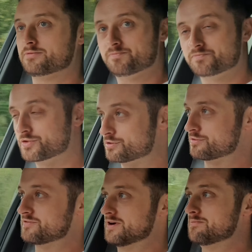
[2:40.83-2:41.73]
A
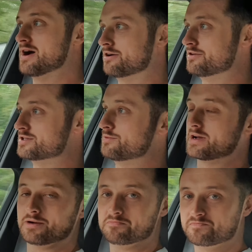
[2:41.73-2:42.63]
good friend of mine, Chris
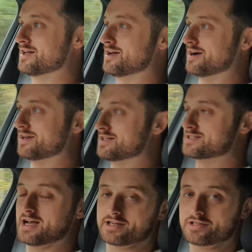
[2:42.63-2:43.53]
Wickham, and he
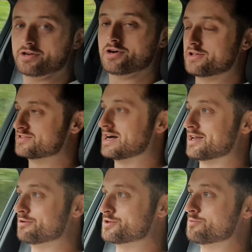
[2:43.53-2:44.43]
said, you know, you start
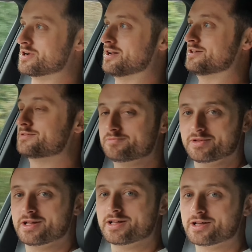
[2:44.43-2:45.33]
a YouTube channel,
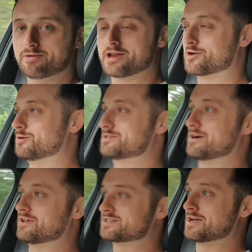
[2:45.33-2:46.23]
why don't you come
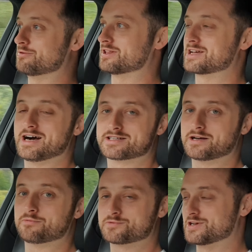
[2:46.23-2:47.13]
down and take one of the cars
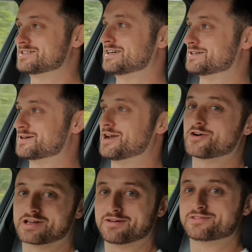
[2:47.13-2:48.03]
out? So I did, and I
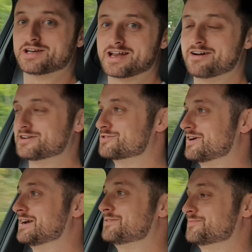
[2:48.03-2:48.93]
got gifted an
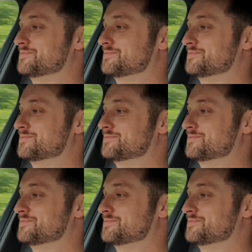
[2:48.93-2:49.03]
RS3.